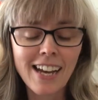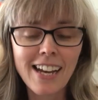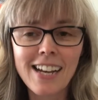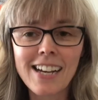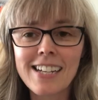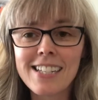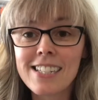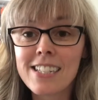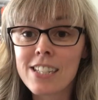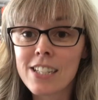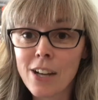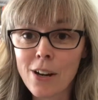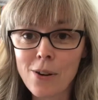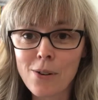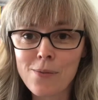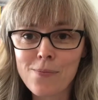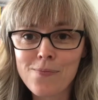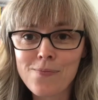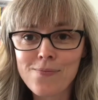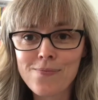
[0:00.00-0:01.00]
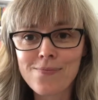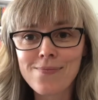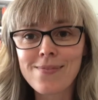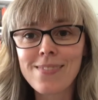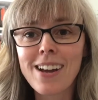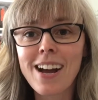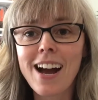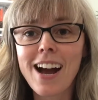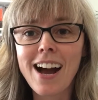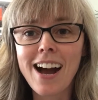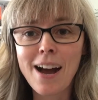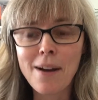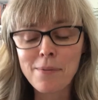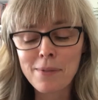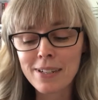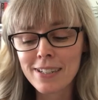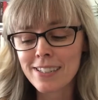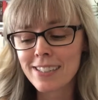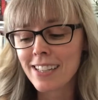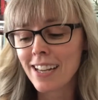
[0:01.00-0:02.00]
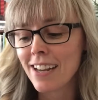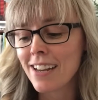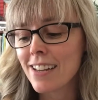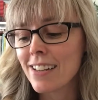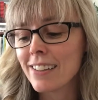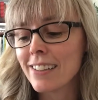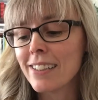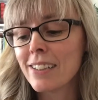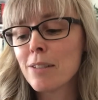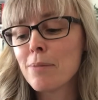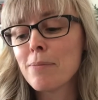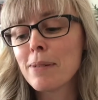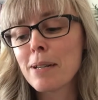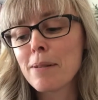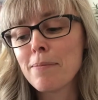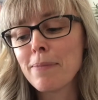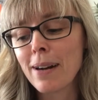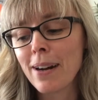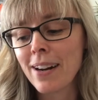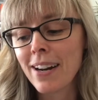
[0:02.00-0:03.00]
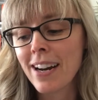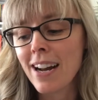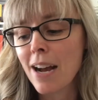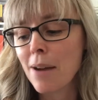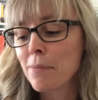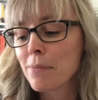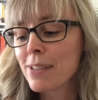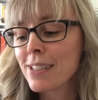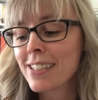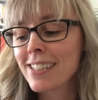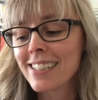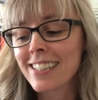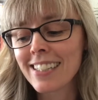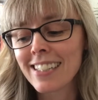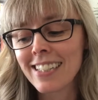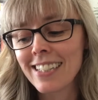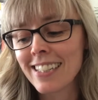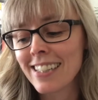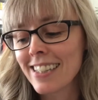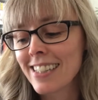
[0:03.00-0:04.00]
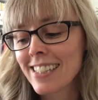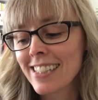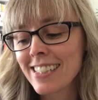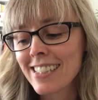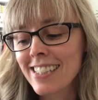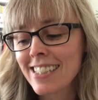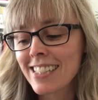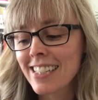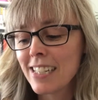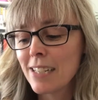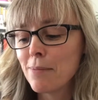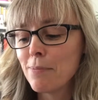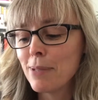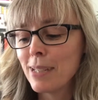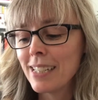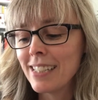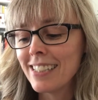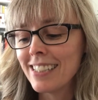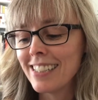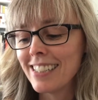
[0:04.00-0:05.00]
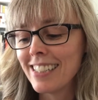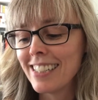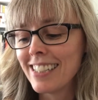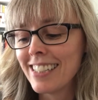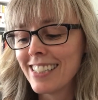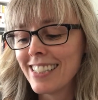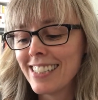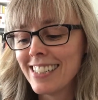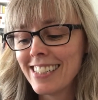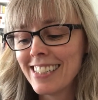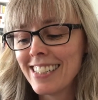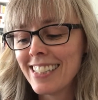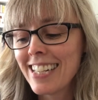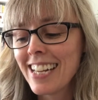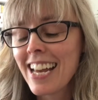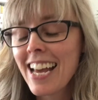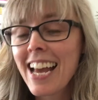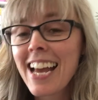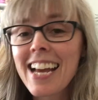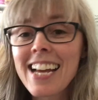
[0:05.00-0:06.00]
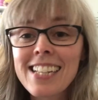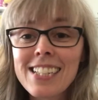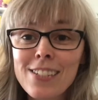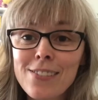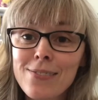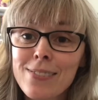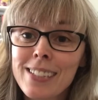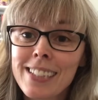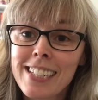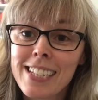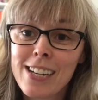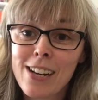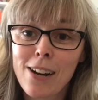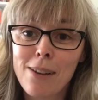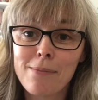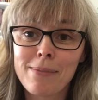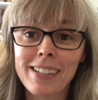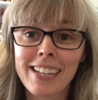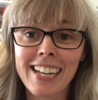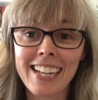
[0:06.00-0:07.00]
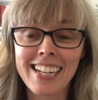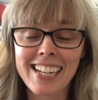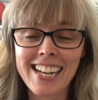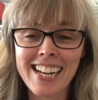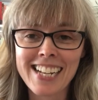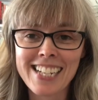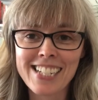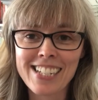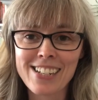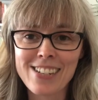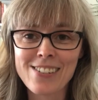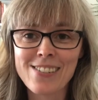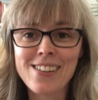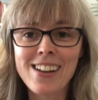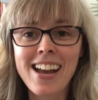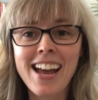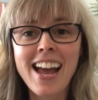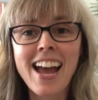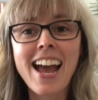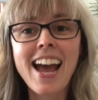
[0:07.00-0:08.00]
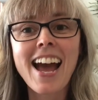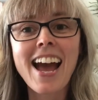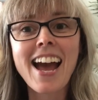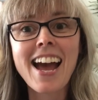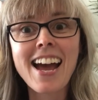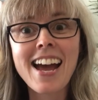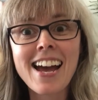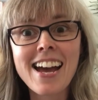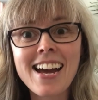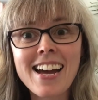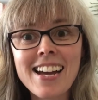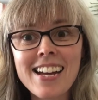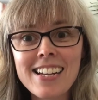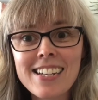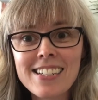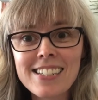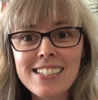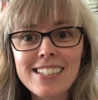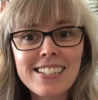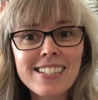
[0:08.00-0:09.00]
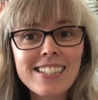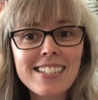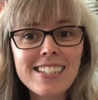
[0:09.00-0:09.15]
So, I'm going to tell you a little bit about it. This is going to be, it's a really complicated issue, and